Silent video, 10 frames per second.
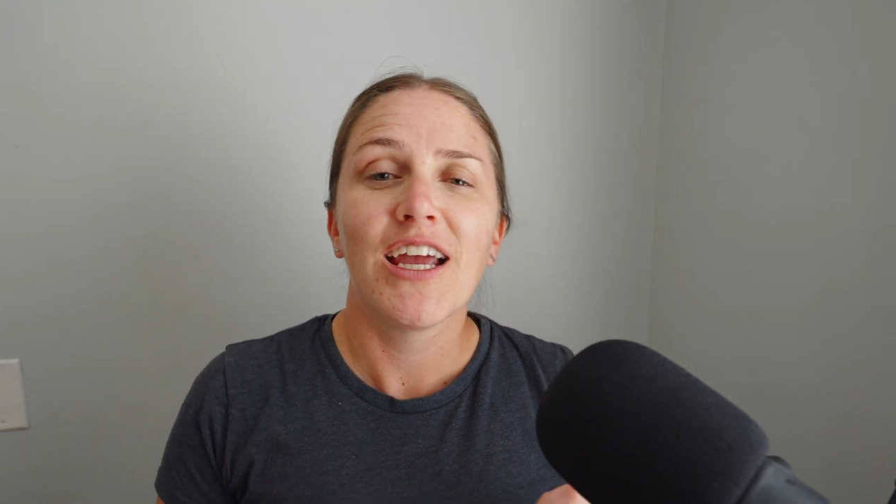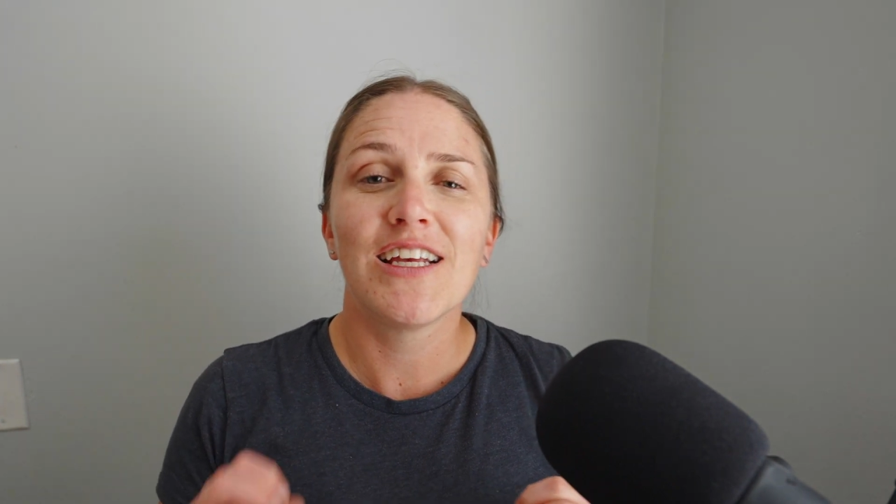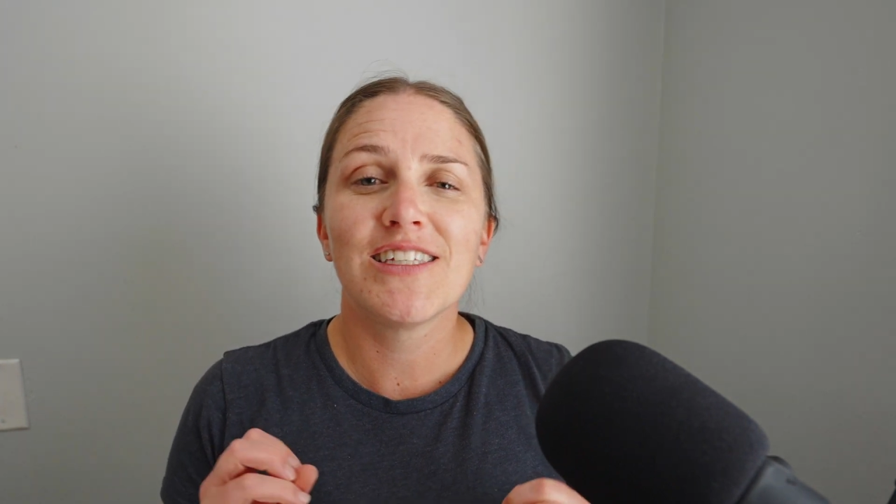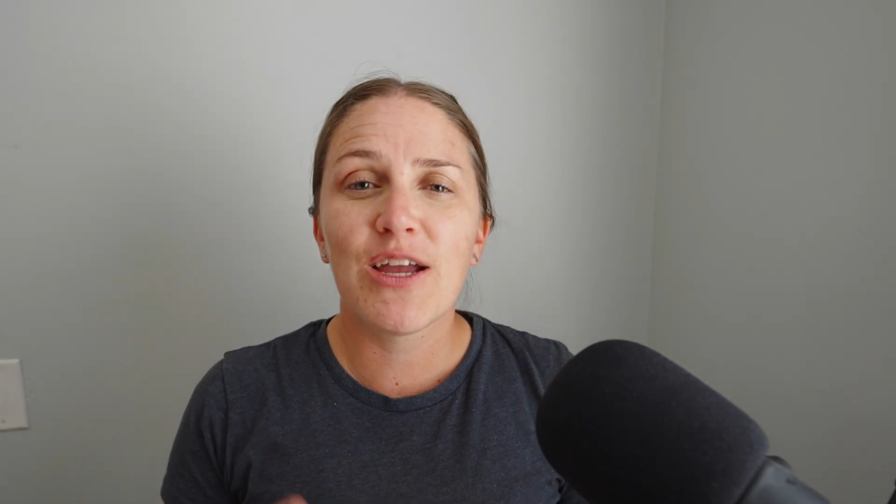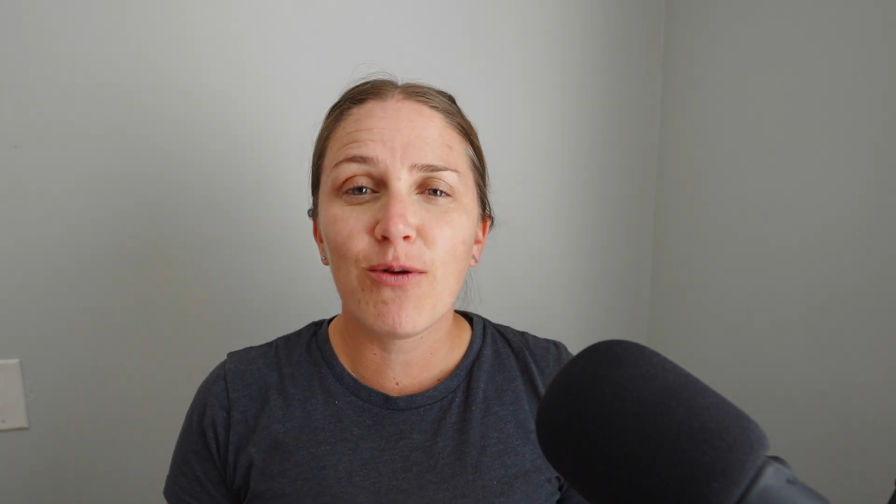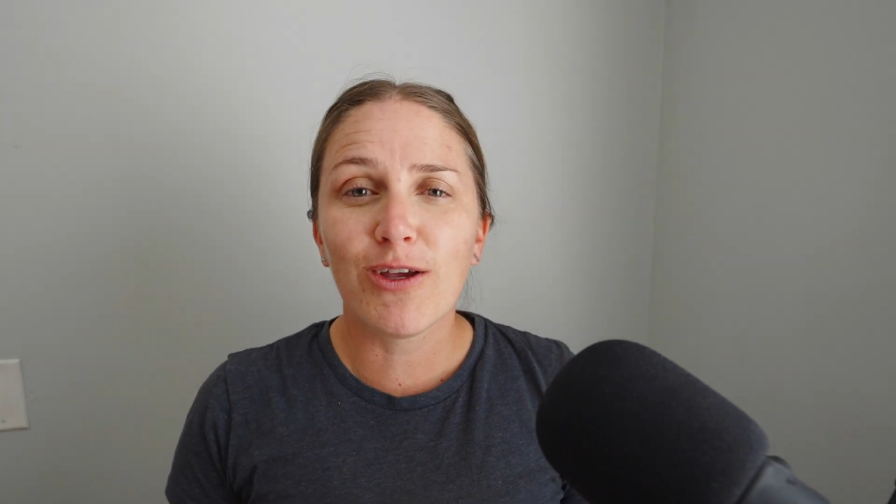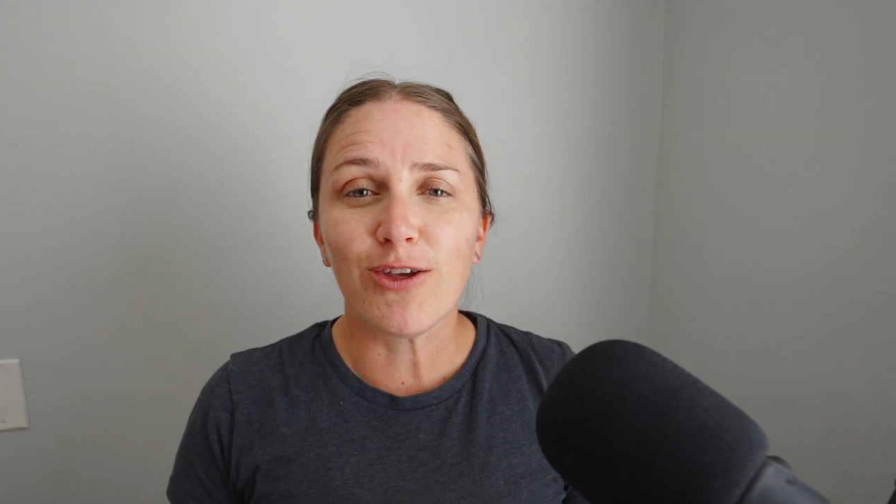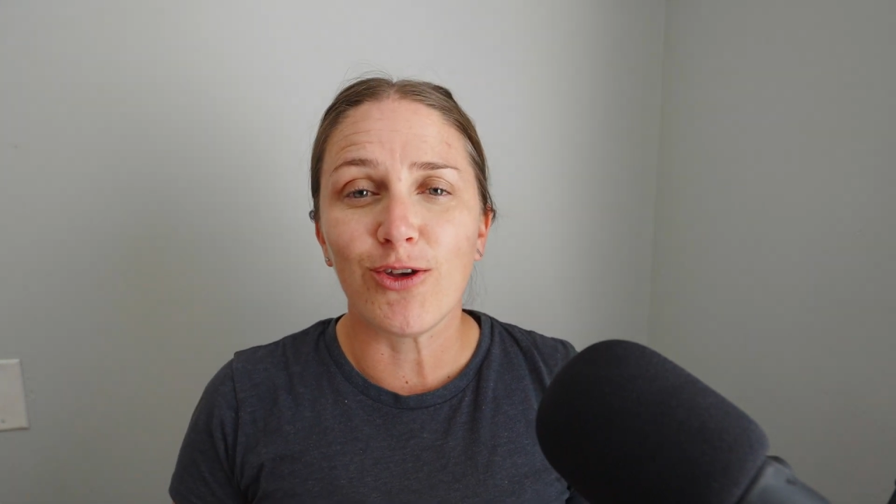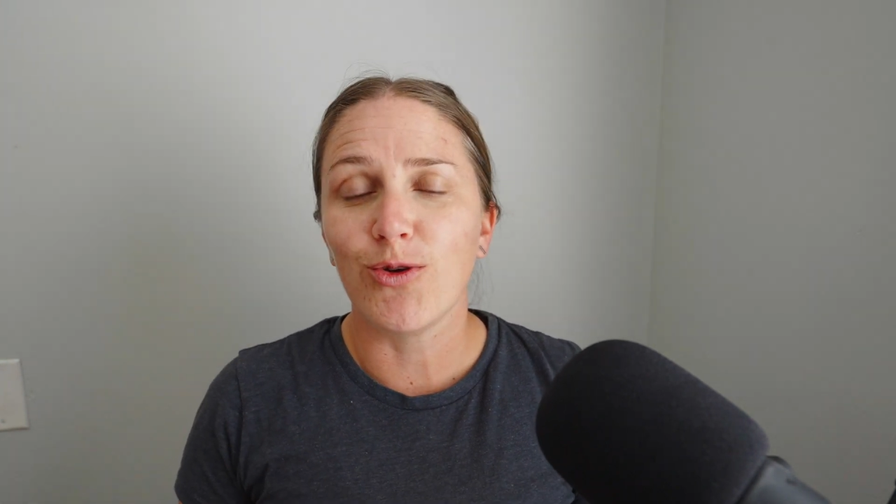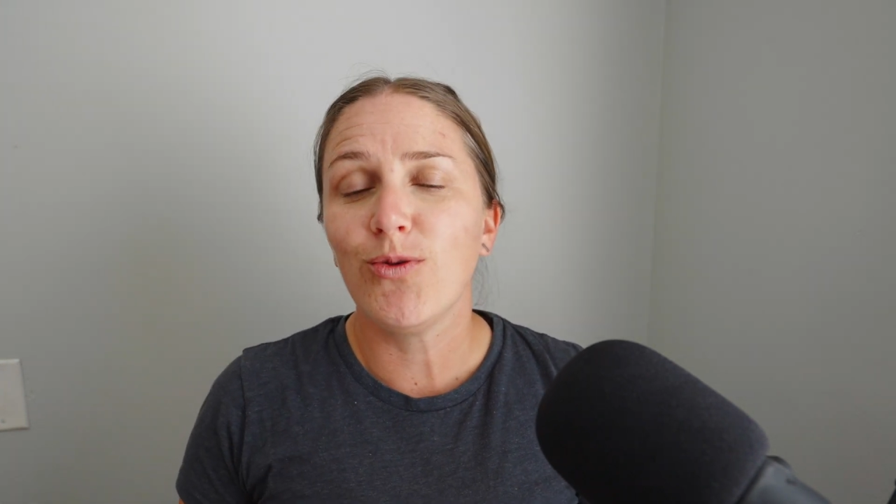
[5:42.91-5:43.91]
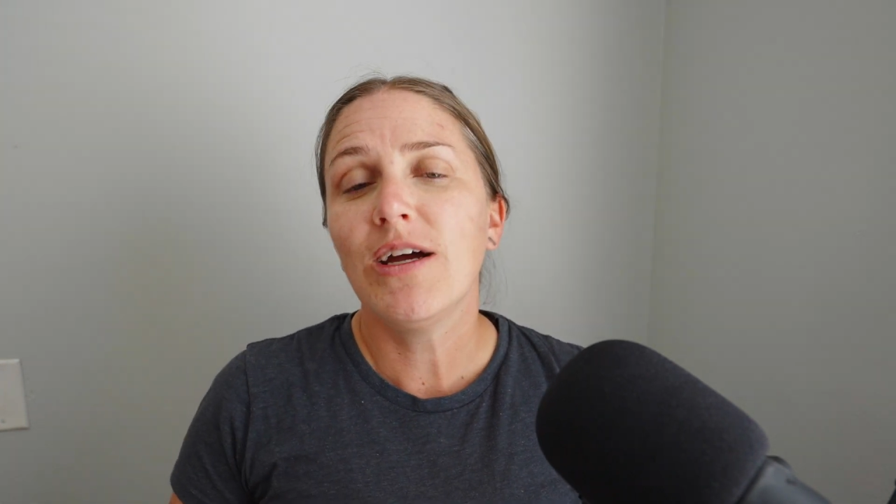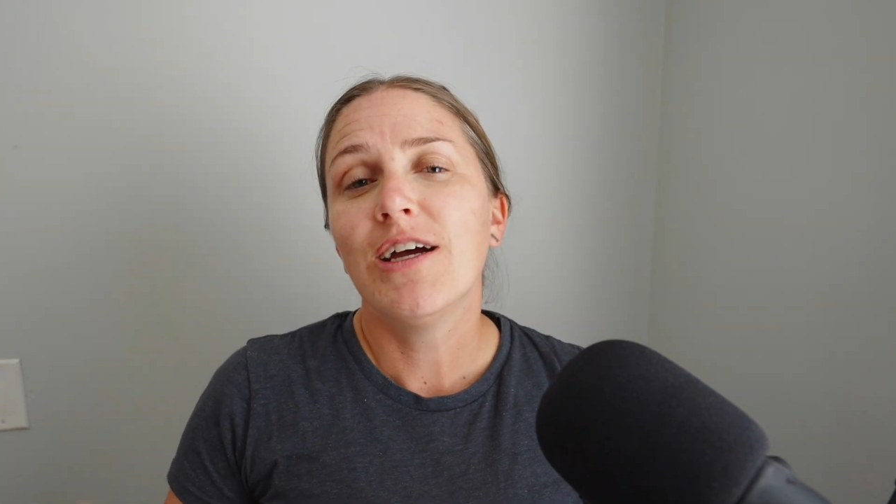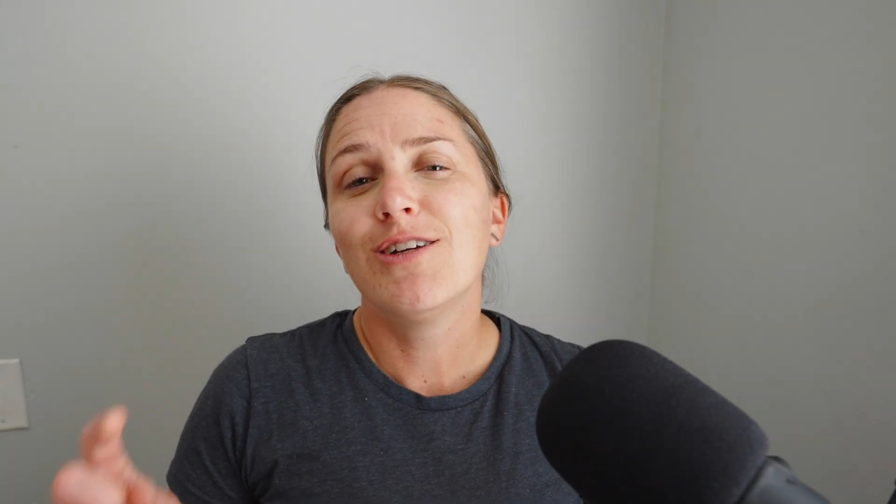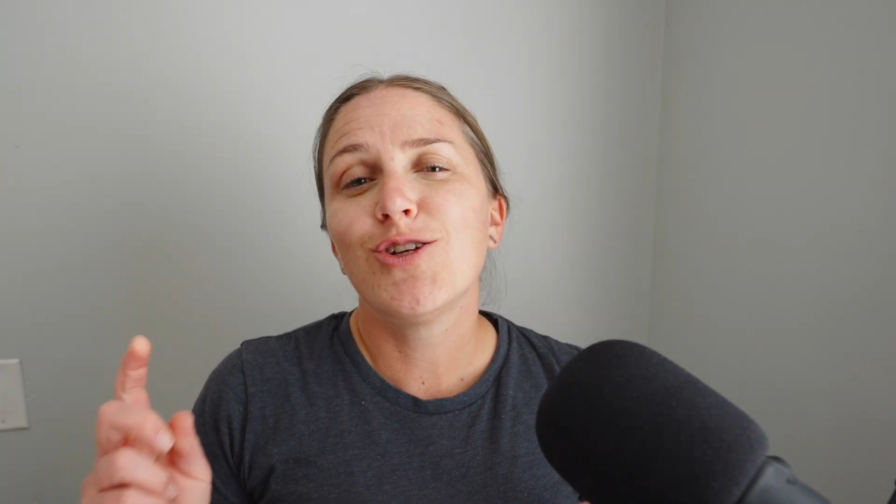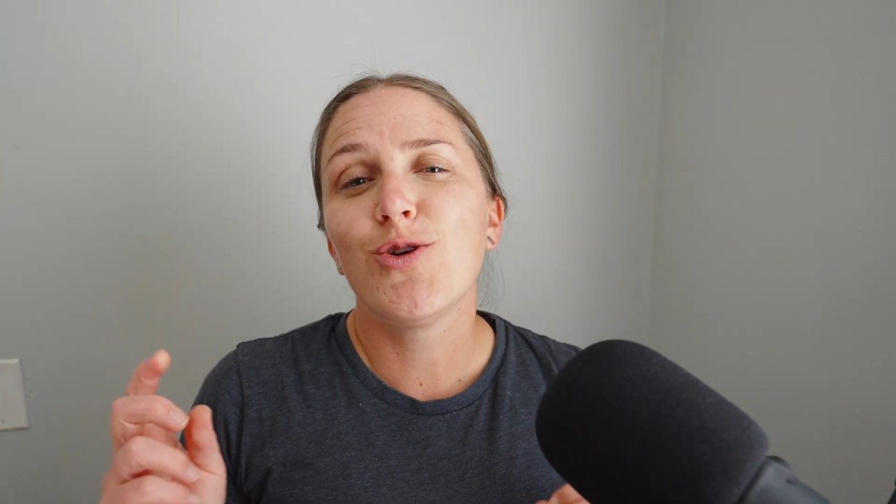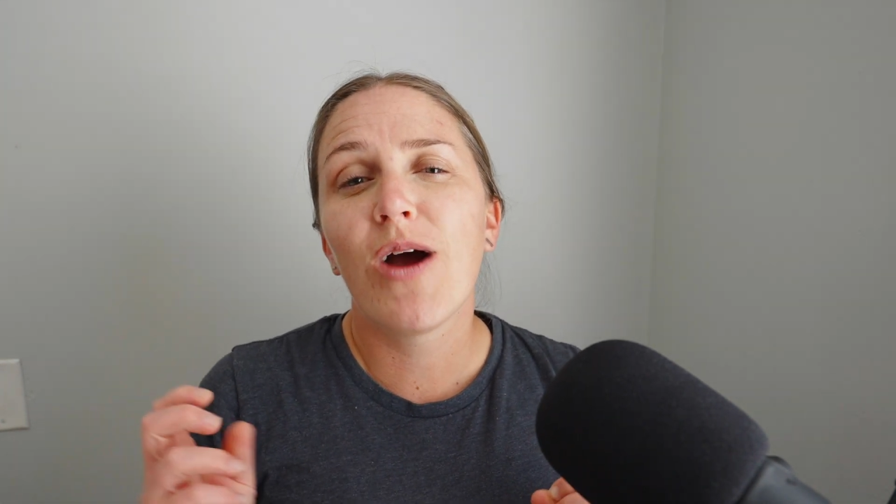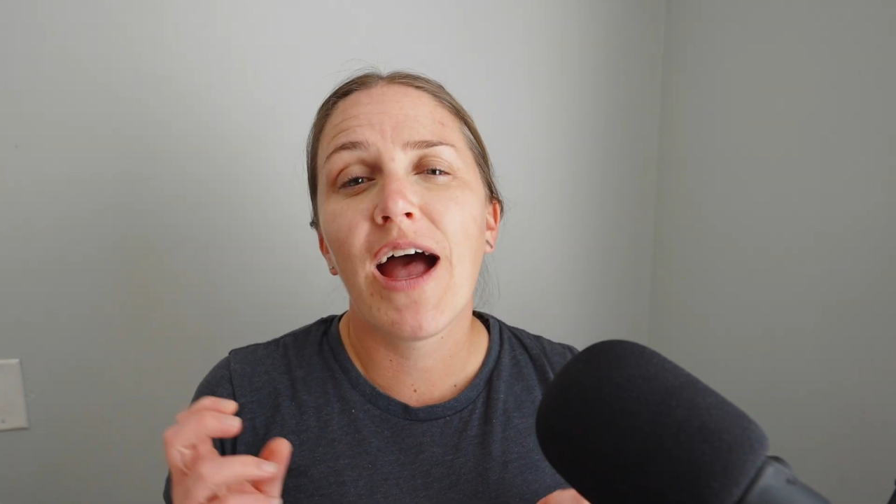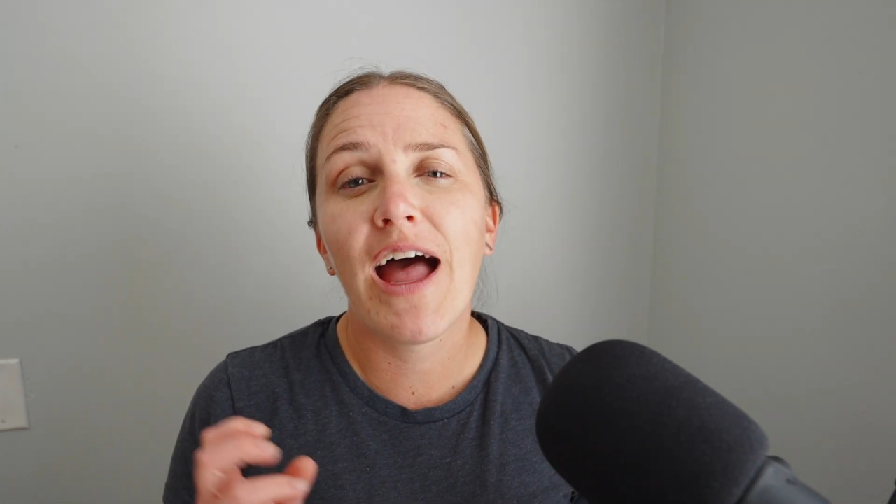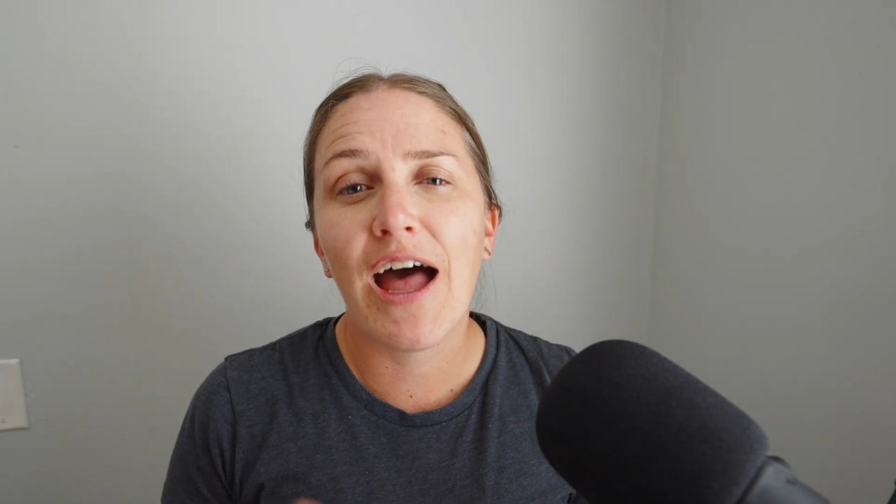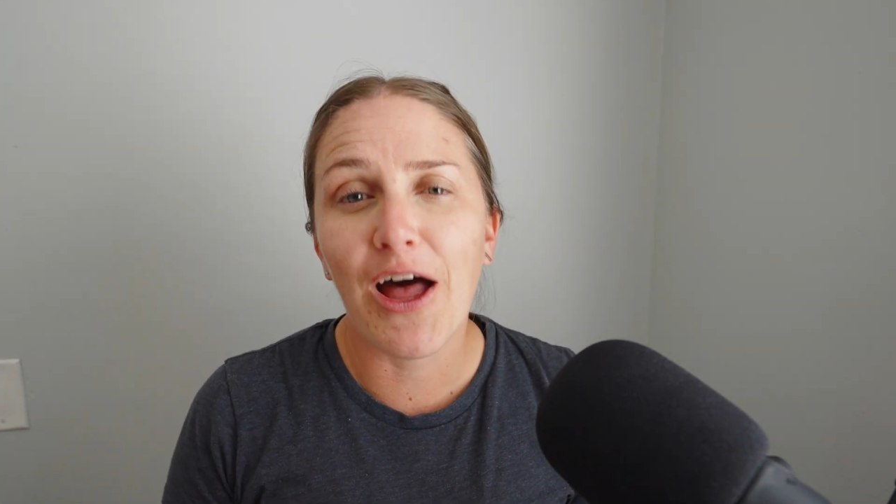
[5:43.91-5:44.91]
is they want you to
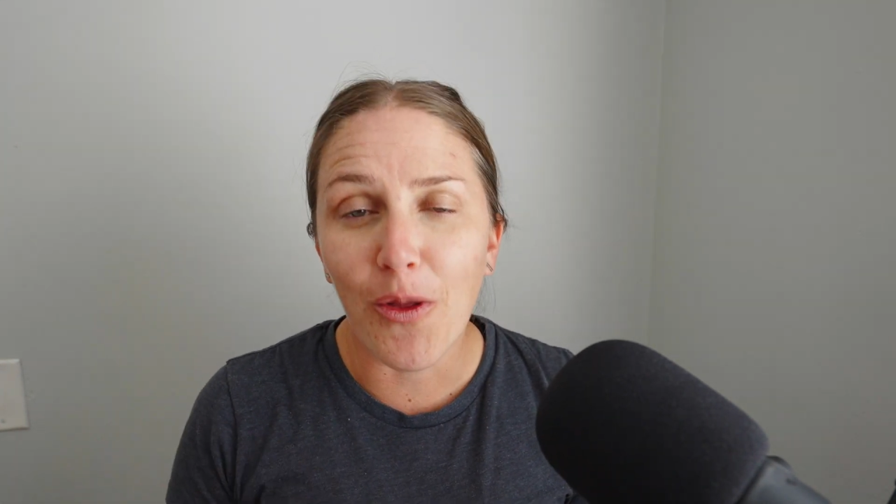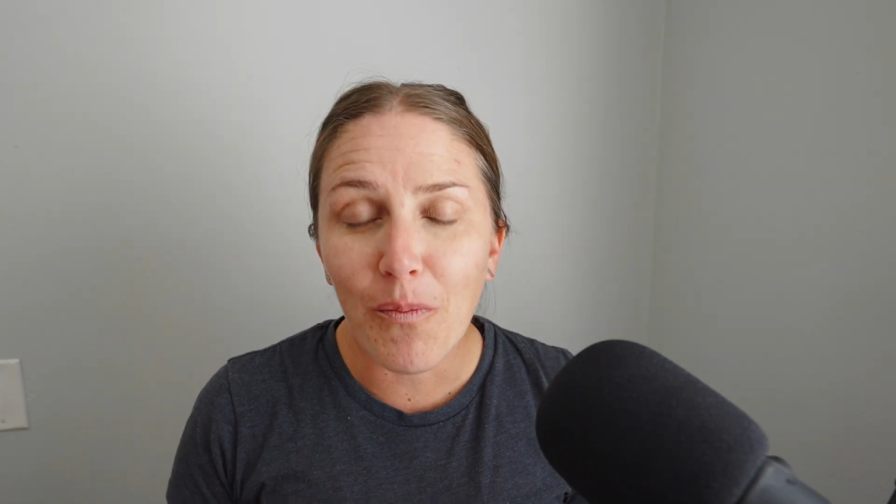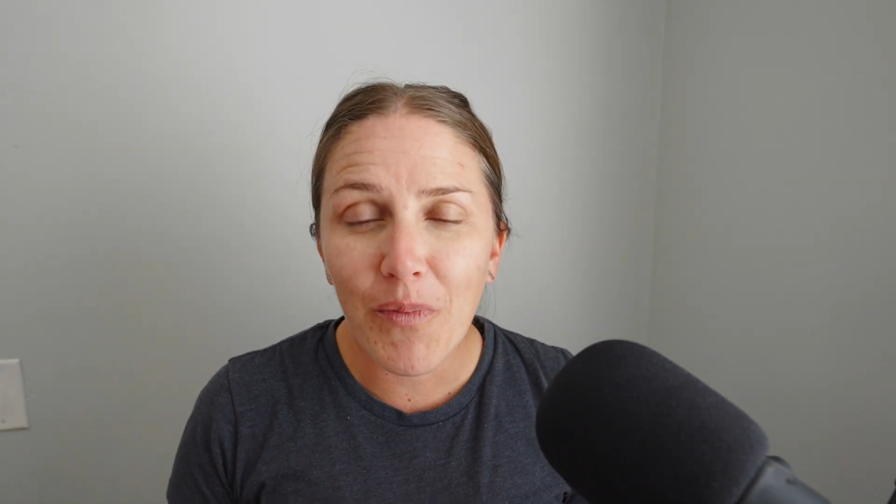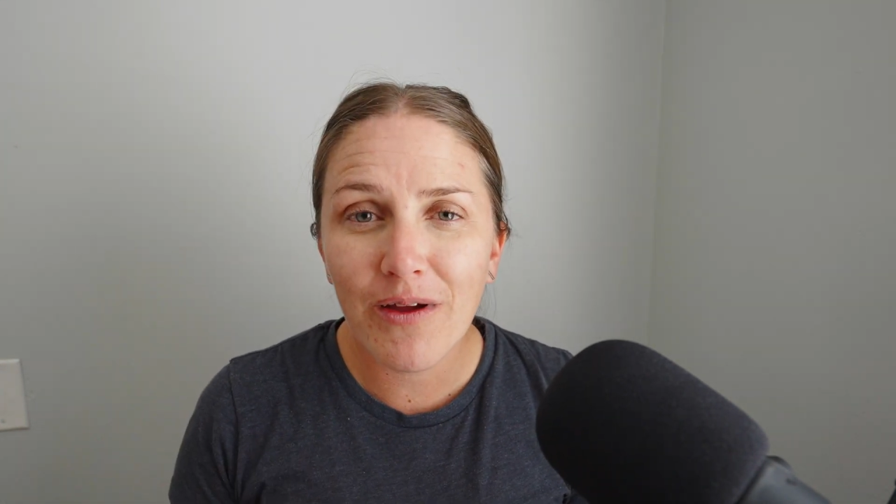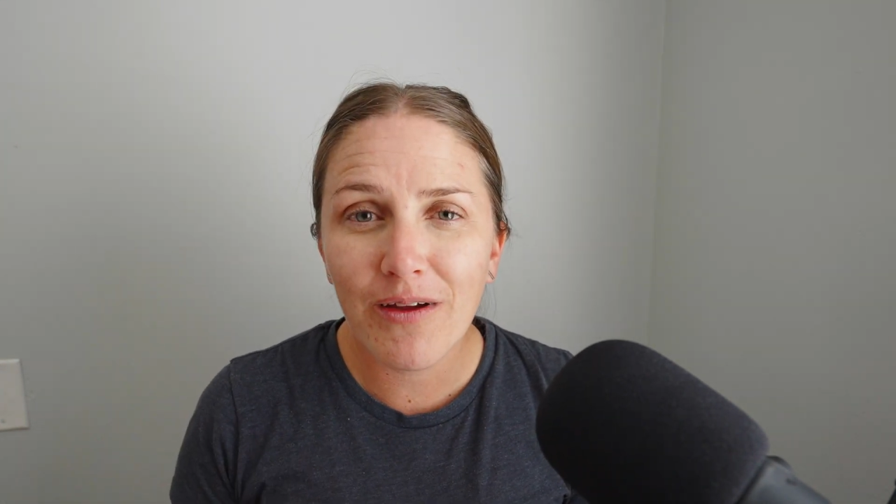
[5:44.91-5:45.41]
help